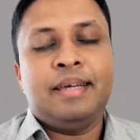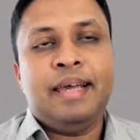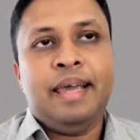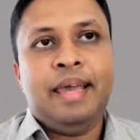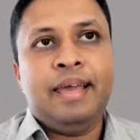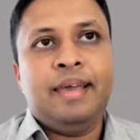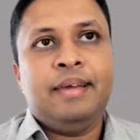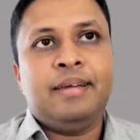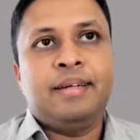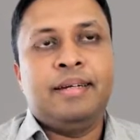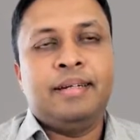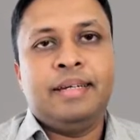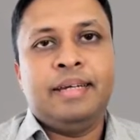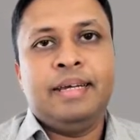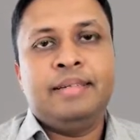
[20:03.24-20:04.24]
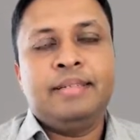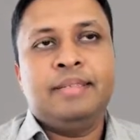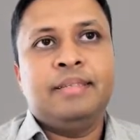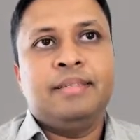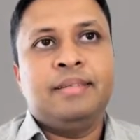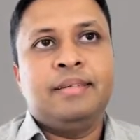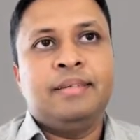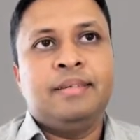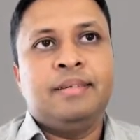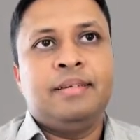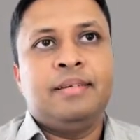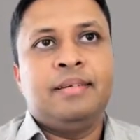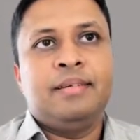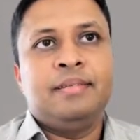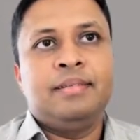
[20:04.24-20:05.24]
A contains
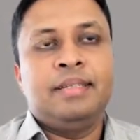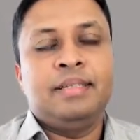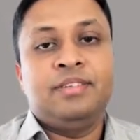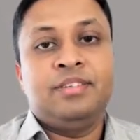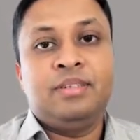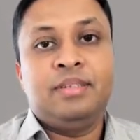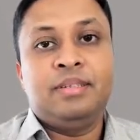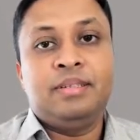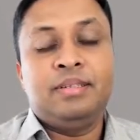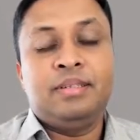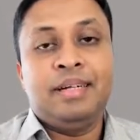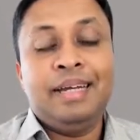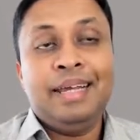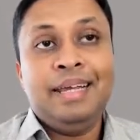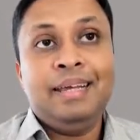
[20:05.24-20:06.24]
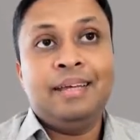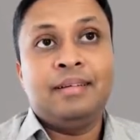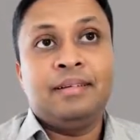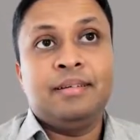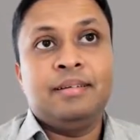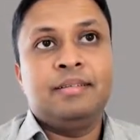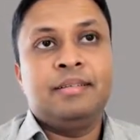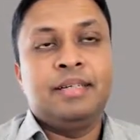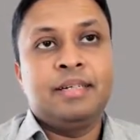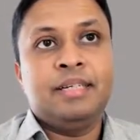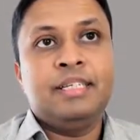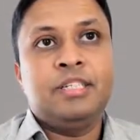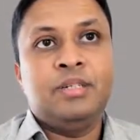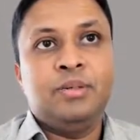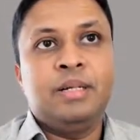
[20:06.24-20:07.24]
the 30
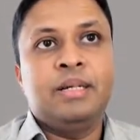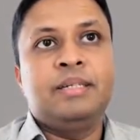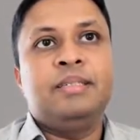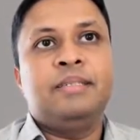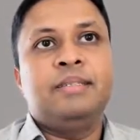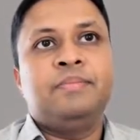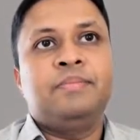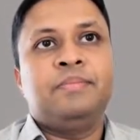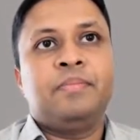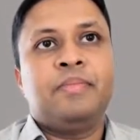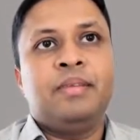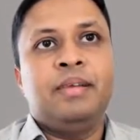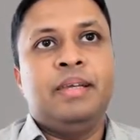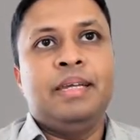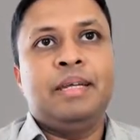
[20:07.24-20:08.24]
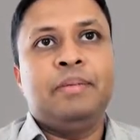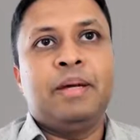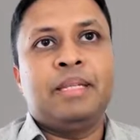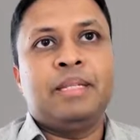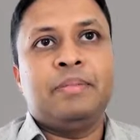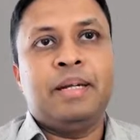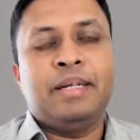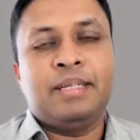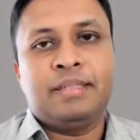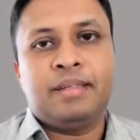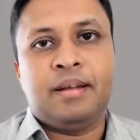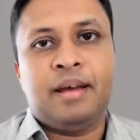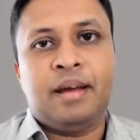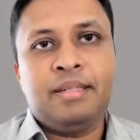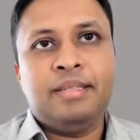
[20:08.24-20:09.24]
students in a mathematics
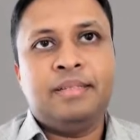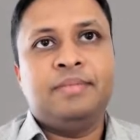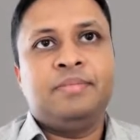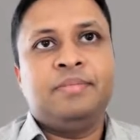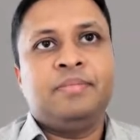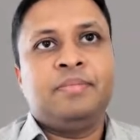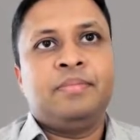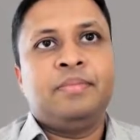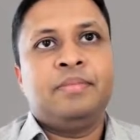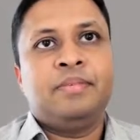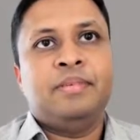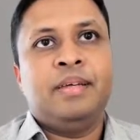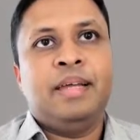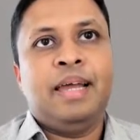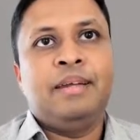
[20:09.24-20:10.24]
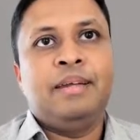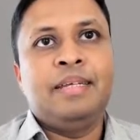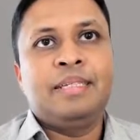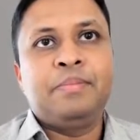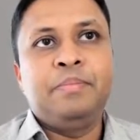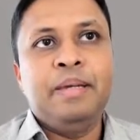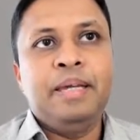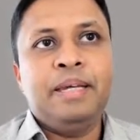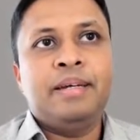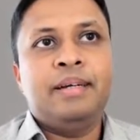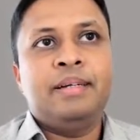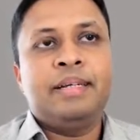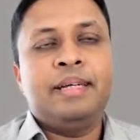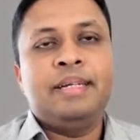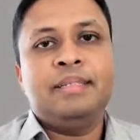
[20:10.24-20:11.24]
class, and list B
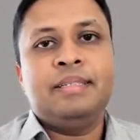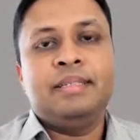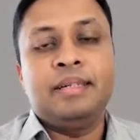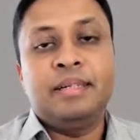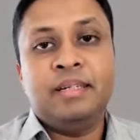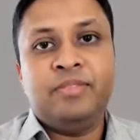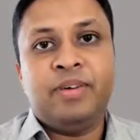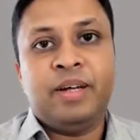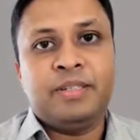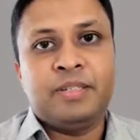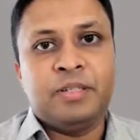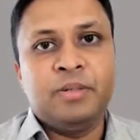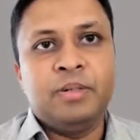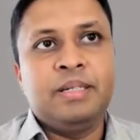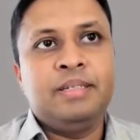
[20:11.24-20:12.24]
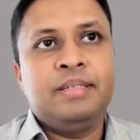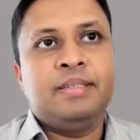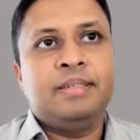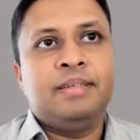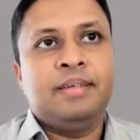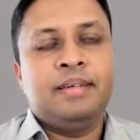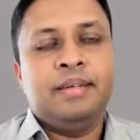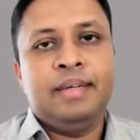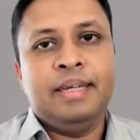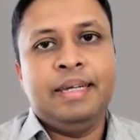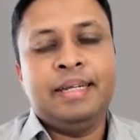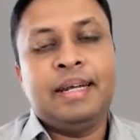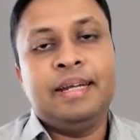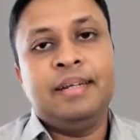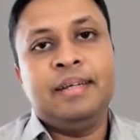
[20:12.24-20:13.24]
contains 35 students
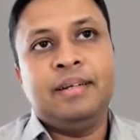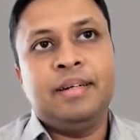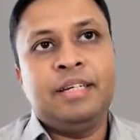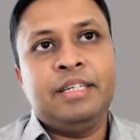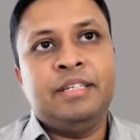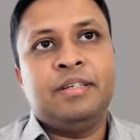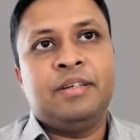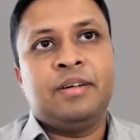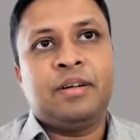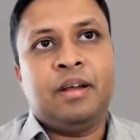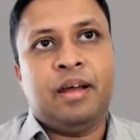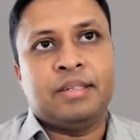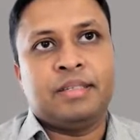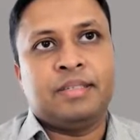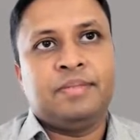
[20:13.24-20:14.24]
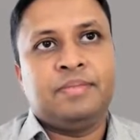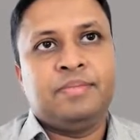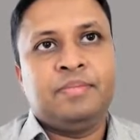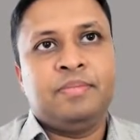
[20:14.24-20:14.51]
in an English class.